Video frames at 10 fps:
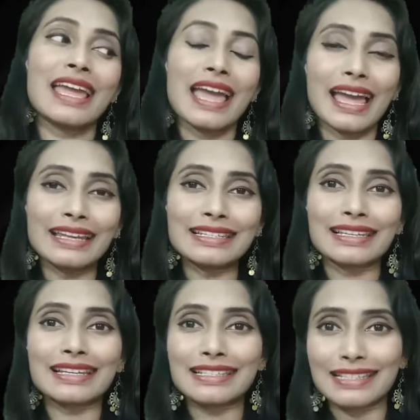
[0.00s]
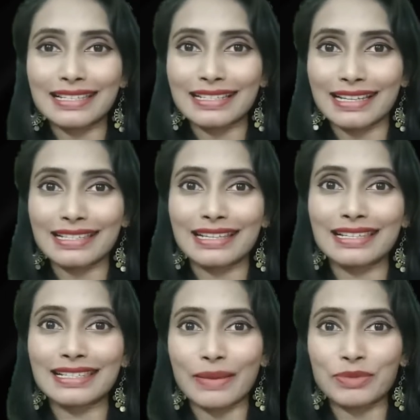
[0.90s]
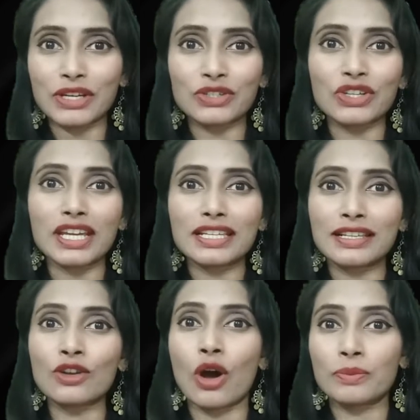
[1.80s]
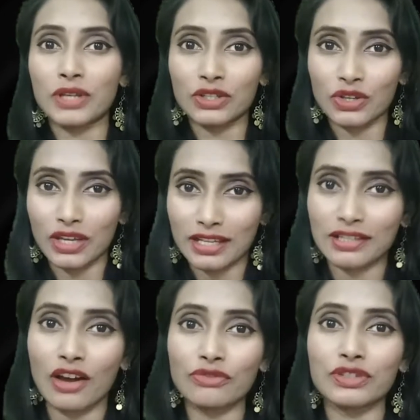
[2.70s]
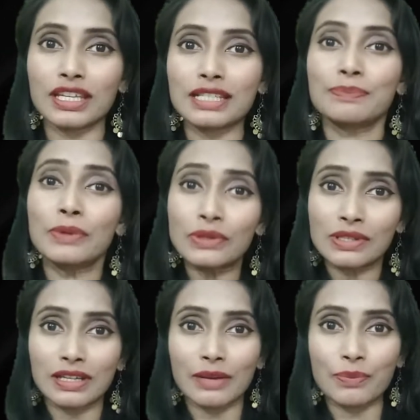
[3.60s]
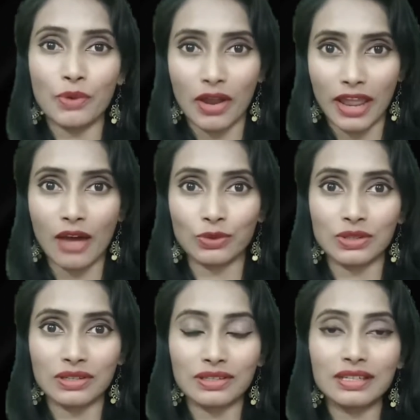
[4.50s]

Hence, let's discuss this subjective case and objective case of these personal pronouns.